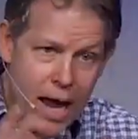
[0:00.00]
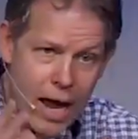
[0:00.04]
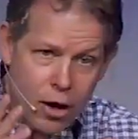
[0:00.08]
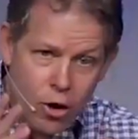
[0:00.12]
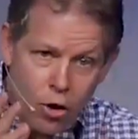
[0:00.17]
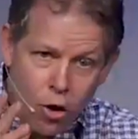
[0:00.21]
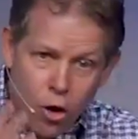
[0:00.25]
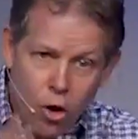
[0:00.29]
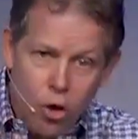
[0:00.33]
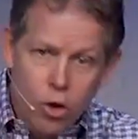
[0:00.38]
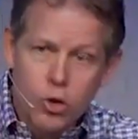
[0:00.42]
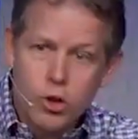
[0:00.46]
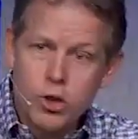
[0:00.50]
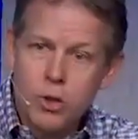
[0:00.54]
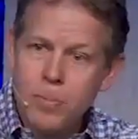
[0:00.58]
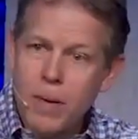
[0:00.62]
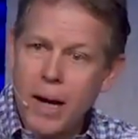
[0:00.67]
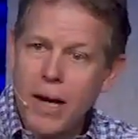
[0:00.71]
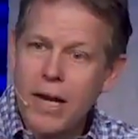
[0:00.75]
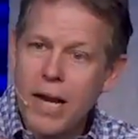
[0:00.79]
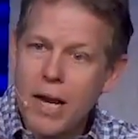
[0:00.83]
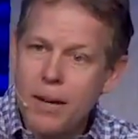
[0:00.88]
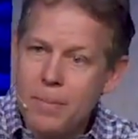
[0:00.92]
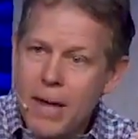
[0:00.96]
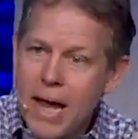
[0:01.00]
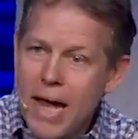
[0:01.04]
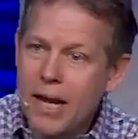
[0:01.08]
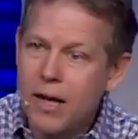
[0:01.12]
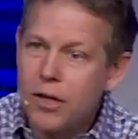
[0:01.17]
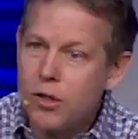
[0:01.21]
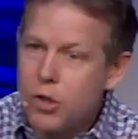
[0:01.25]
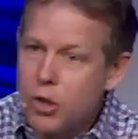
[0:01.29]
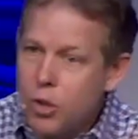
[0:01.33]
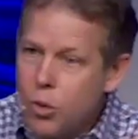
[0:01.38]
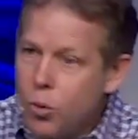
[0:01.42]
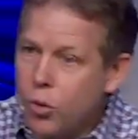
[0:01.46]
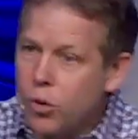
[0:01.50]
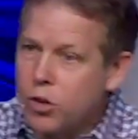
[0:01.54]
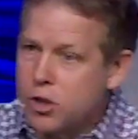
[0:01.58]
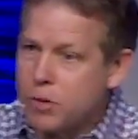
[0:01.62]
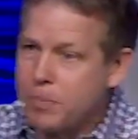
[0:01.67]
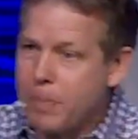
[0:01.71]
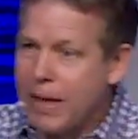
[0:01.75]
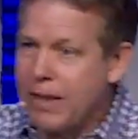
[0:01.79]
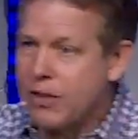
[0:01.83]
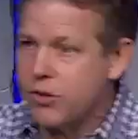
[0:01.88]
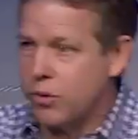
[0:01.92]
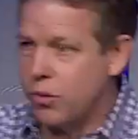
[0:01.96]
called you by name, had you were
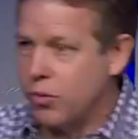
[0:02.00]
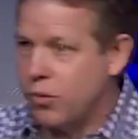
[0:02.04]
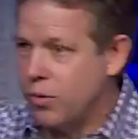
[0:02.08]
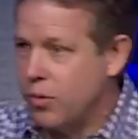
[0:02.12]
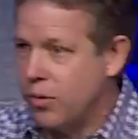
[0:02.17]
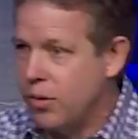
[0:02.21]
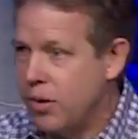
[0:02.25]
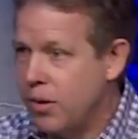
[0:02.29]
special.